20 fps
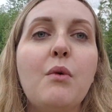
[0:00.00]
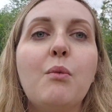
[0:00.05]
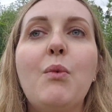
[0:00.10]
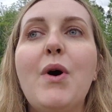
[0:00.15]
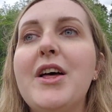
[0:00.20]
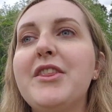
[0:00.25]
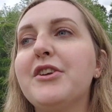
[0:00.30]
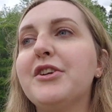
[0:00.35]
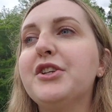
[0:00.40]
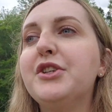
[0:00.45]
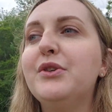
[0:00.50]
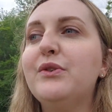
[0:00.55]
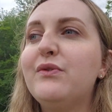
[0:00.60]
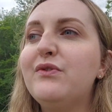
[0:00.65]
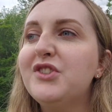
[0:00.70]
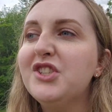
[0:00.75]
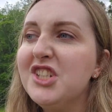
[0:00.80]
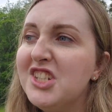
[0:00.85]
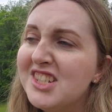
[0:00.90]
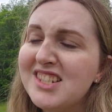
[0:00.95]
Whether
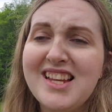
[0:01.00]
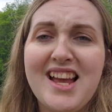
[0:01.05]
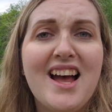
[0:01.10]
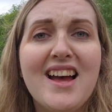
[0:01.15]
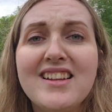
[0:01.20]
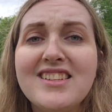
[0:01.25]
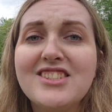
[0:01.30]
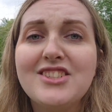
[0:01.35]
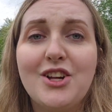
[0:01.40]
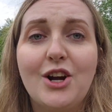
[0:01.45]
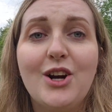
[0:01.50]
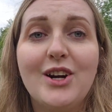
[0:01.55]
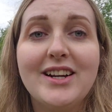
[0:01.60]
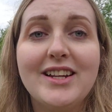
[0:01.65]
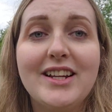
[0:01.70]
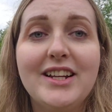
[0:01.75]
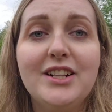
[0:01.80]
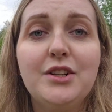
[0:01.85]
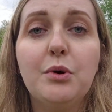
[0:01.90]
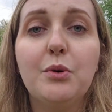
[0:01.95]
you've just got
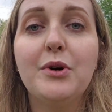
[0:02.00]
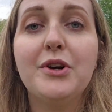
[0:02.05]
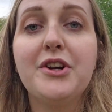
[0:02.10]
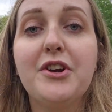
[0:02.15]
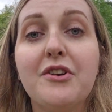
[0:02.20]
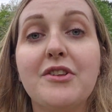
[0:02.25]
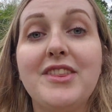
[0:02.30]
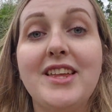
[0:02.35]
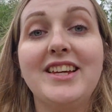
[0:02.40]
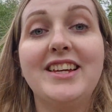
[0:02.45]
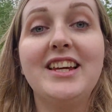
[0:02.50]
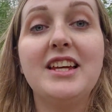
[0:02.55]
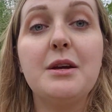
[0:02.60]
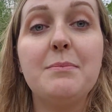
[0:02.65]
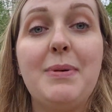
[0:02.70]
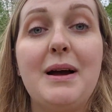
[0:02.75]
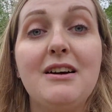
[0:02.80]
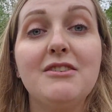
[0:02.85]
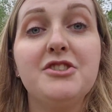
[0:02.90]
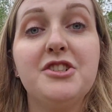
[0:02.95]
started or you're thinking
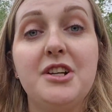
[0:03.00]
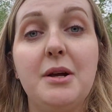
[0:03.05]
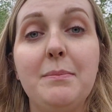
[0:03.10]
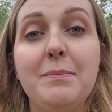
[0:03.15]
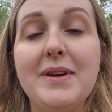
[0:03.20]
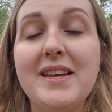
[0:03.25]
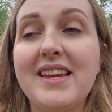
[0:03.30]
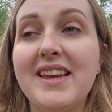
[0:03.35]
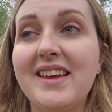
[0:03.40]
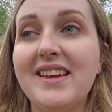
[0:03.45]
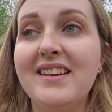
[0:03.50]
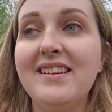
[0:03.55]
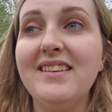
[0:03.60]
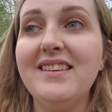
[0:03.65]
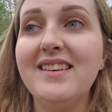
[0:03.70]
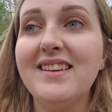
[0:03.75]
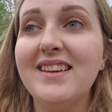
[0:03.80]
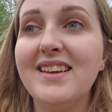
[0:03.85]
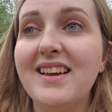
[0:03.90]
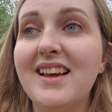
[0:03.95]
about jumping
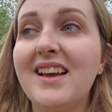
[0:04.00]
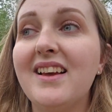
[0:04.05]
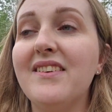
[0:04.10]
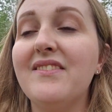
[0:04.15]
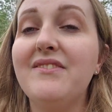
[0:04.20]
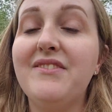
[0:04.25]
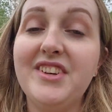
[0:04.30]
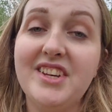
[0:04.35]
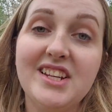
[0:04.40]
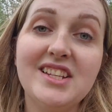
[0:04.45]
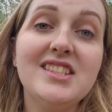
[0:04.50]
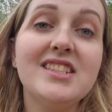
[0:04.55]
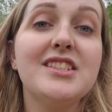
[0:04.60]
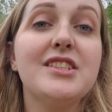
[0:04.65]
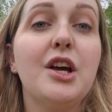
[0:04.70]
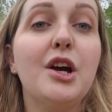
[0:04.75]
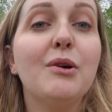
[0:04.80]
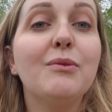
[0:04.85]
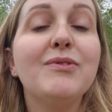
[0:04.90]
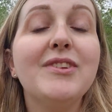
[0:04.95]
in, this
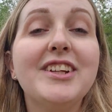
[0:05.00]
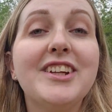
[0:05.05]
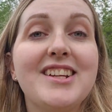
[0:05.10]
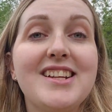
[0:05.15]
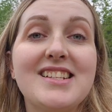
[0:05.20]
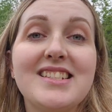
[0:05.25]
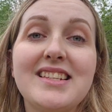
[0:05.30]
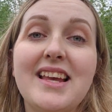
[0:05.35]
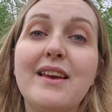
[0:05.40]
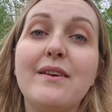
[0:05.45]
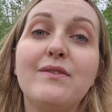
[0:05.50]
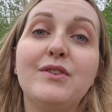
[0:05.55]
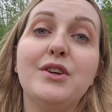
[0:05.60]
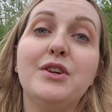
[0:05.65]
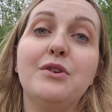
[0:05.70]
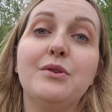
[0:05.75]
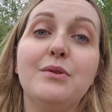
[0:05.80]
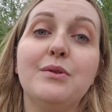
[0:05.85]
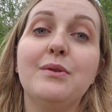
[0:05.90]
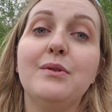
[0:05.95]
is hopefully going to save
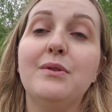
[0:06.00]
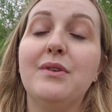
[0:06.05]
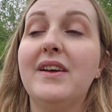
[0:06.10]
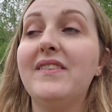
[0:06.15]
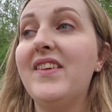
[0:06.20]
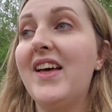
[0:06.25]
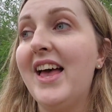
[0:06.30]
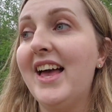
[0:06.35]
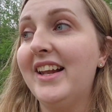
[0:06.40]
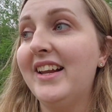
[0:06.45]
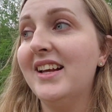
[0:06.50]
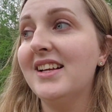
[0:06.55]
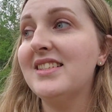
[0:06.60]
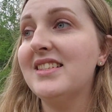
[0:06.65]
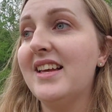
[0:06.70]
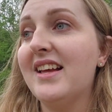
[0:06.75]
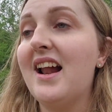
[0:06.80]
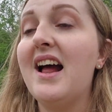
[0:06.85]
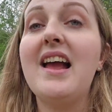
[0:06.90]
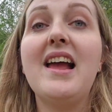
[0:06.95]
you the
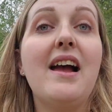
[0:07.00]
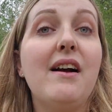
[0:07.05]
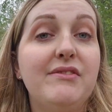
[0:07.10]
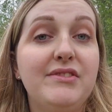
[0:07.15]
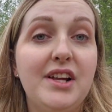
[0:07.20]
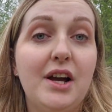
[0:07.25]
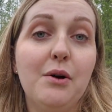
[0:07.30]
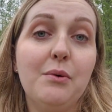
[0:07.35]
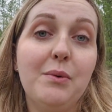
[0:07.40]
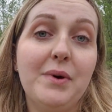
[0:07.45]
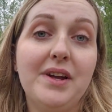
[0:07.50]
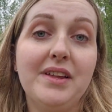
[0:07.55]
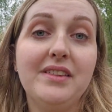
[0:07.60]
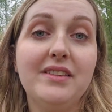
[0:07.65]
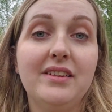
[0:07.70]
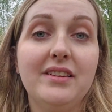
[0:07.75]
headaches that I have dealt with.